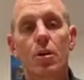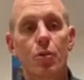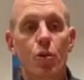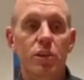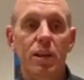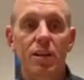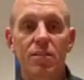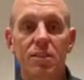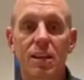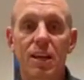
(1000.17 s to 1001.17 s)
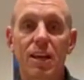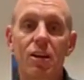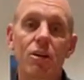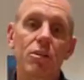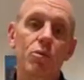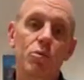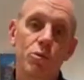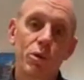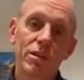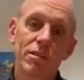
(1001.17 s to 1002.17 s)
4 seconds down,
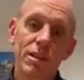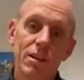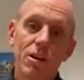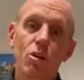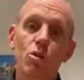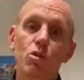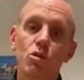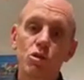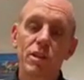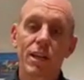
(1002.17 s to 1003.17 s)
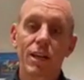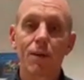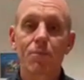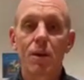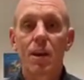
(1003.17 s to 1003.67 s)
1 second hold, 2 second up,